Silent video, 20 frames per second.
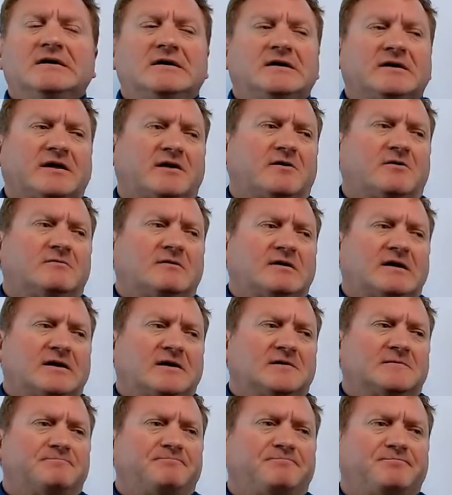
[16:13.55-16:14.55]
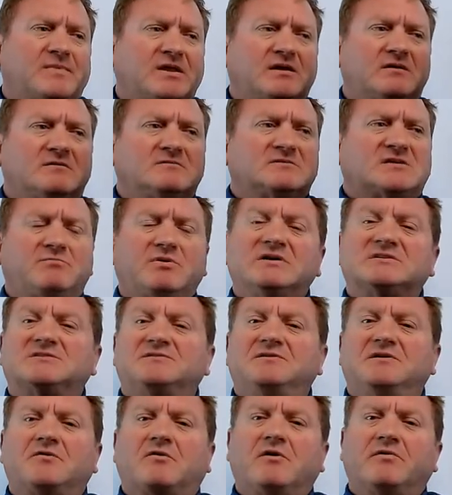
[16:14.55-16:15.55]
someplace in
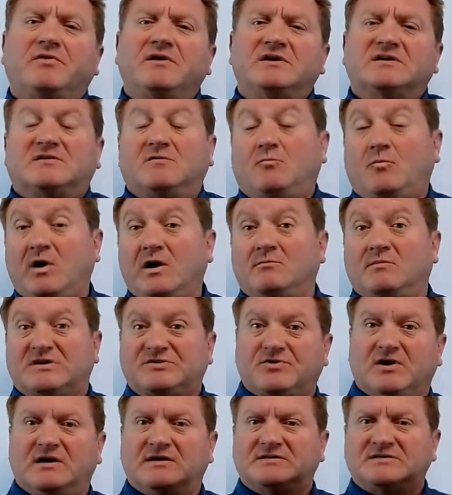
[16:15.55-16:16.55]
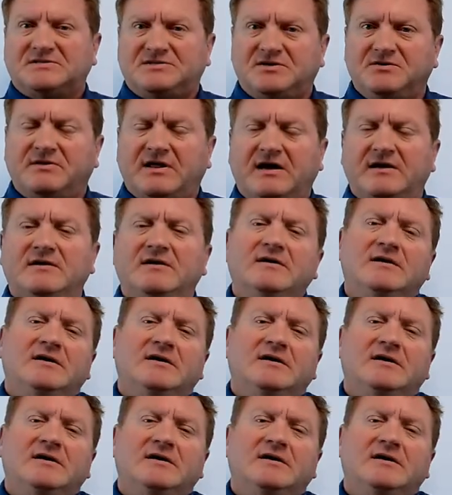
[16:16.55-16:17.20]
the Northeast. One, we try not to do that.